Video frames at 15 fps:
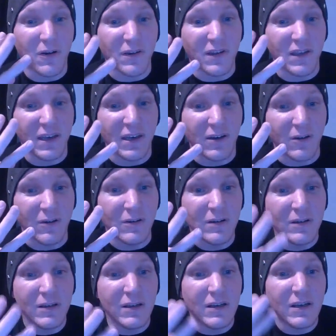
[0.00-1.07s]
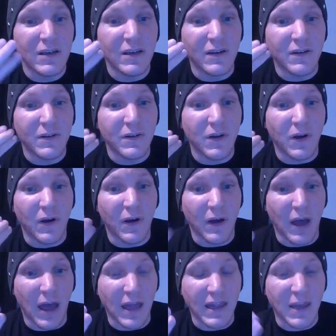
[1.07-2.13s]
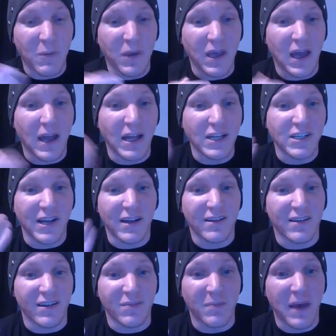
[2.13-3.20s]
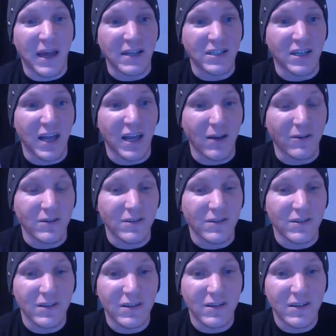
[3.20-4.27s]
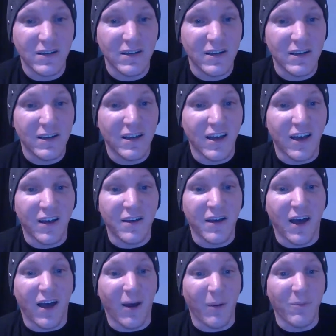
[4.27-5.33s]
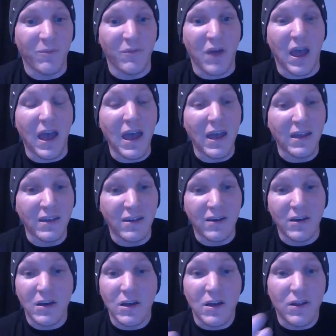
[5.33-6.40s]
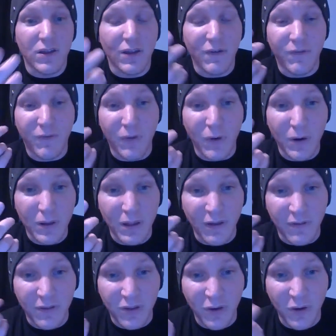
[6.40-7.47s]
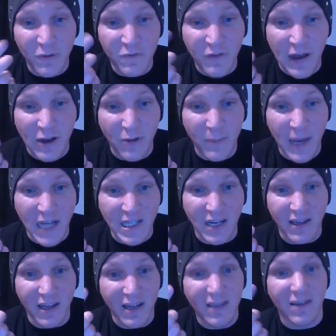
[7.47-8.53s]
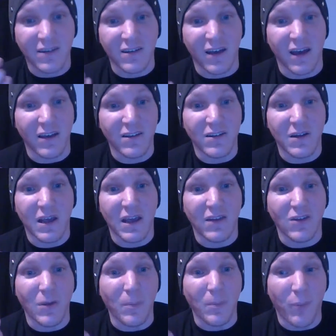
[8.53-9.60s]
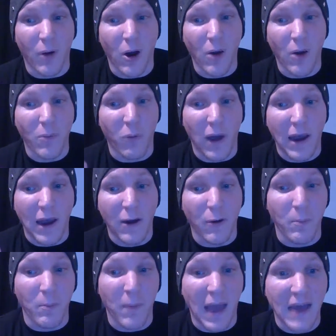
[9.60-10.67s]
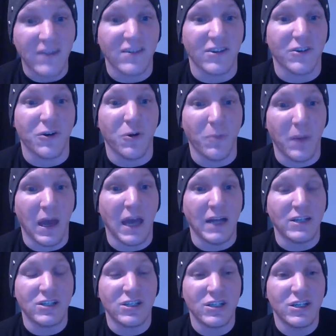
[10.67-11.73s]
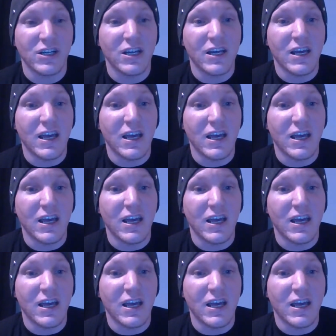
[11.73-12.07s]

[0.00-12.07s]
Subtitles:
Hard to Kill, and then we got a Genesis match announced. And the third final match I didn't discuss is a barbed wire massacre match